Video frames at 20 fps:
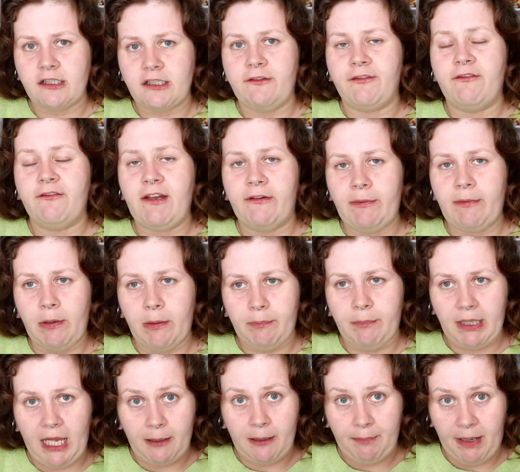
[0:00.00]
So if you've never put
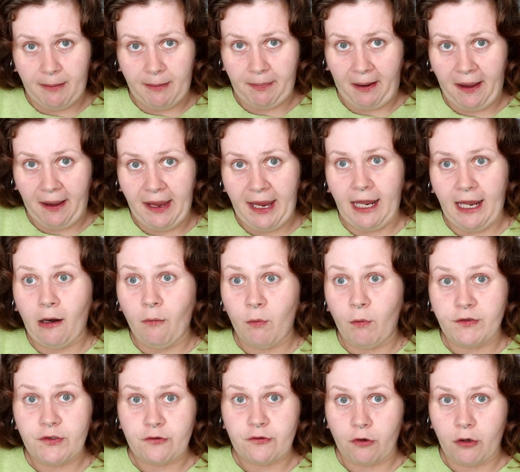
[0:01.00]
black pepper in
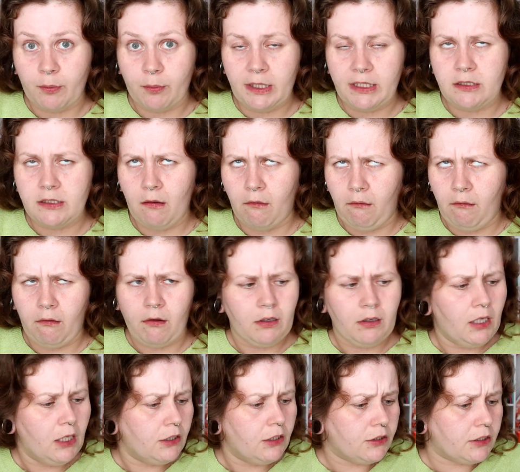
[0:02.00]
with strawberries, oh,
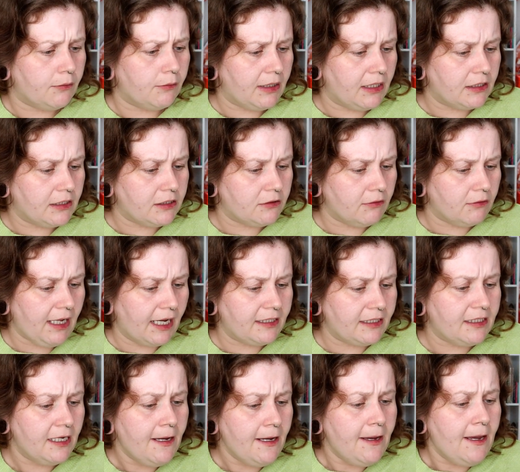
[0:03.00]
do it. It's so
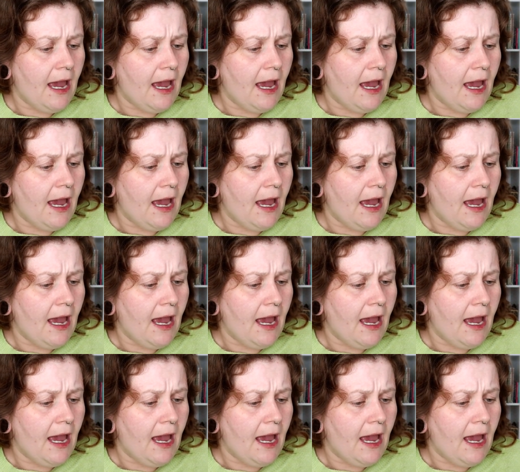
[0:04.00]
nice.